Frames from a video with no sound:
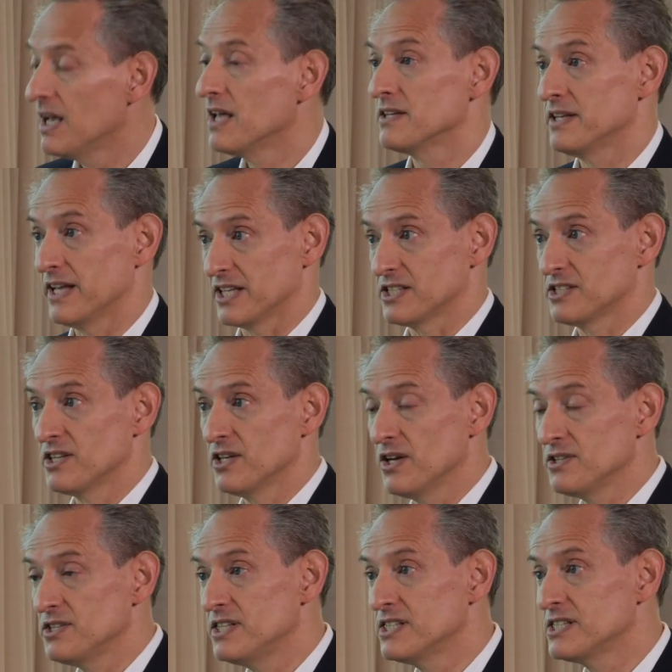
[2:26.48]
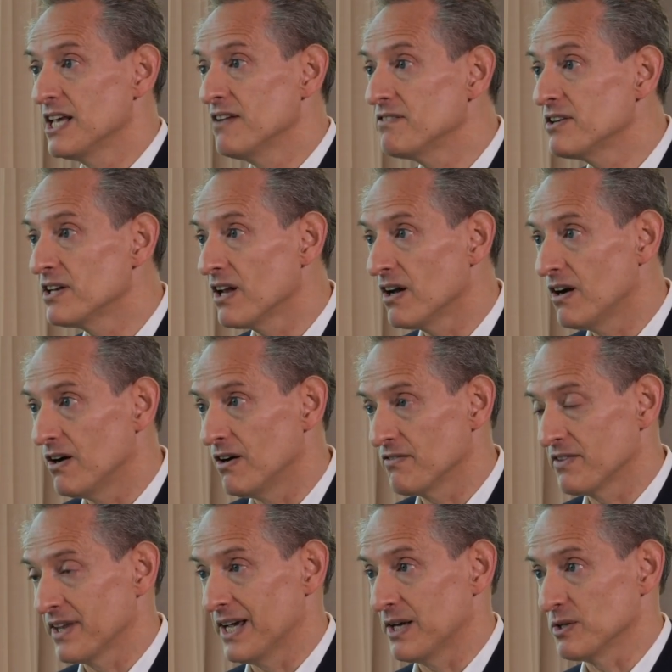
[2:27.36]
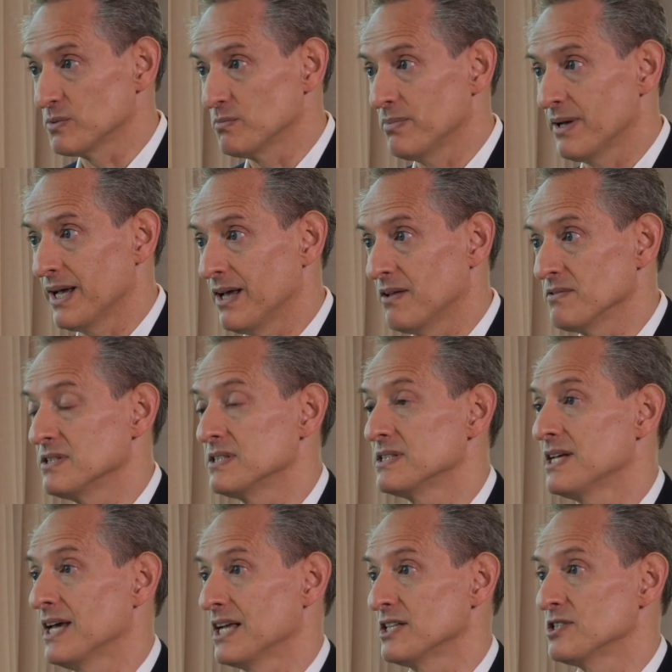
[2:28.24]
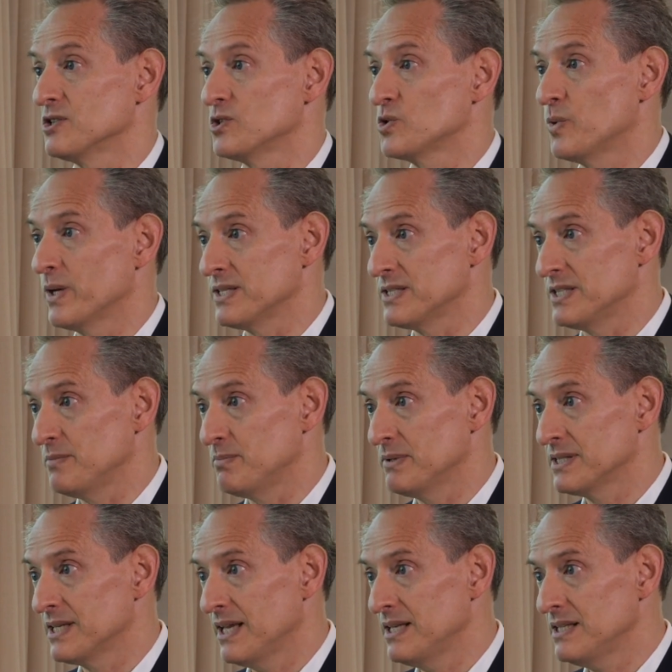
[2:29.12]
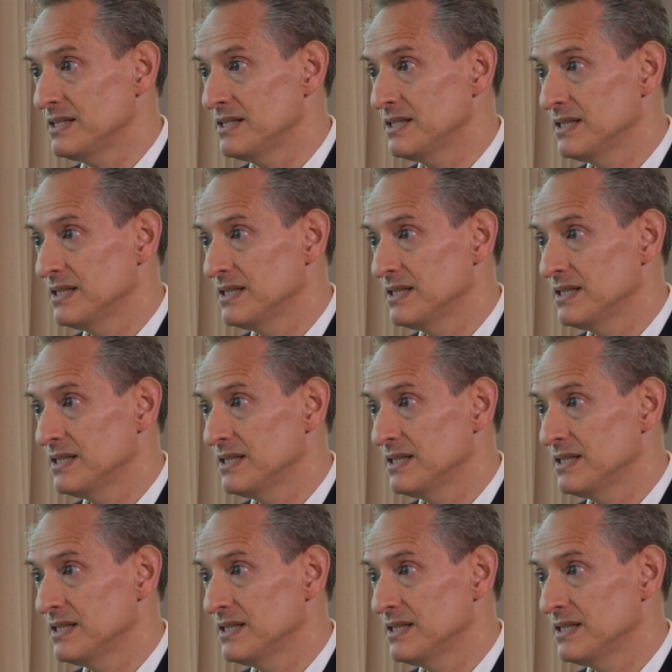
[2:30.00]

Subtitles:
The next £37,500 is taxed at 20%.